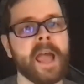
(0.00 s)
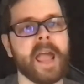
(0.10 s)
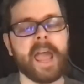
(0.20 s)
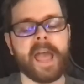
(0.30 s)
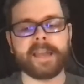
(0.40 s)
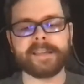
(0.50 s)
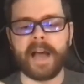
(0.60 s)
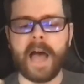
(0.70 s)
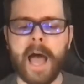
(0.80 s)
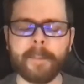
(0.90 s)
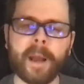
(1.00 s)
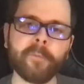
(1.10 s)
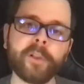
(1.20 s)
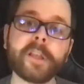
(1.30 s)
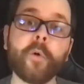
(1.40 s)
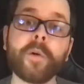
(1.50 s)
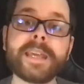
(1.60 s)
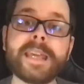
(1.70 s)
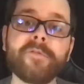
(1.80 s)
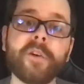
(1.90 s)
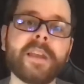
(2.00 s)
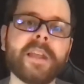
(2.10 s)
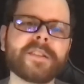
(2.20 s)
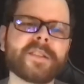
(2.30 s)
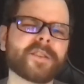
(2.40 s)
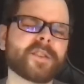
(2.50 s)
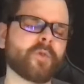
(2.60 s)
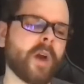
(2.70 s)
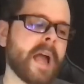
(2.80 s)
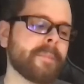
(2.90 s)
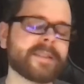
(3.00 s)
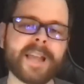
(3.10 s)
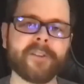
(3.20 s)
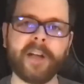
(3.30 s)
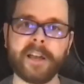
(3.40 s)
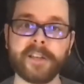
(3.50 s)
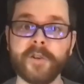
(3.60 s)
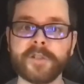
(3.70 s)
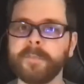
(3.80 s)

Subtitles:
And I'm not really going to even describe exactly how to use it,